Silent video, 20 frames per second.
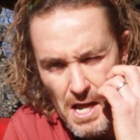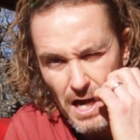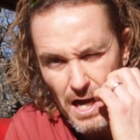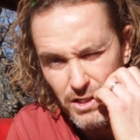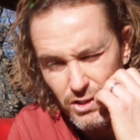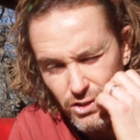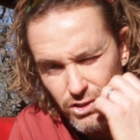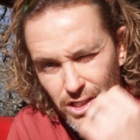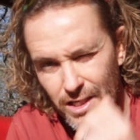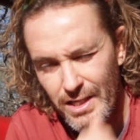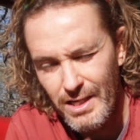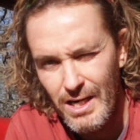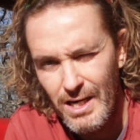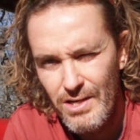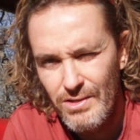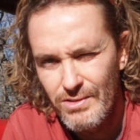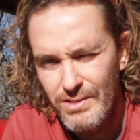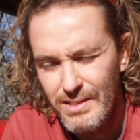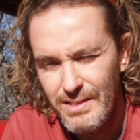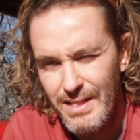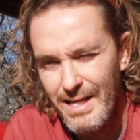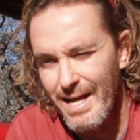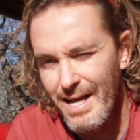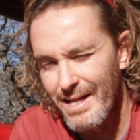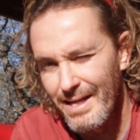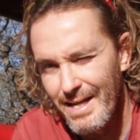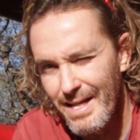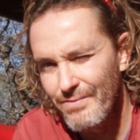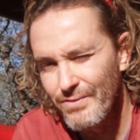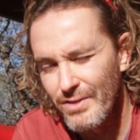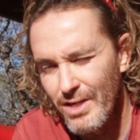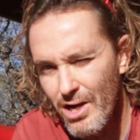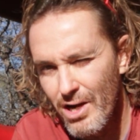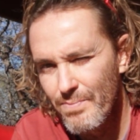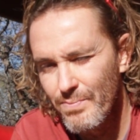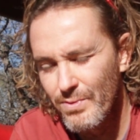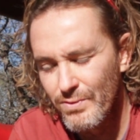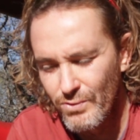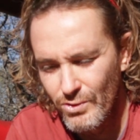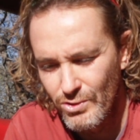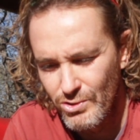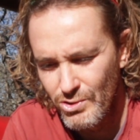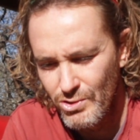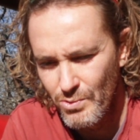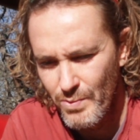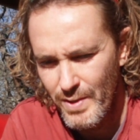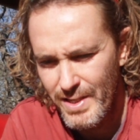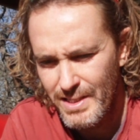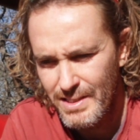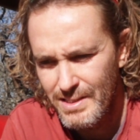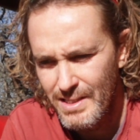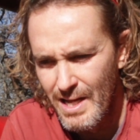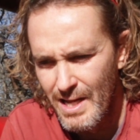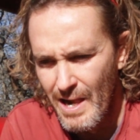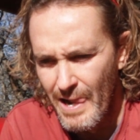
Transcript: I usually close it and I left it open for 2 weeks.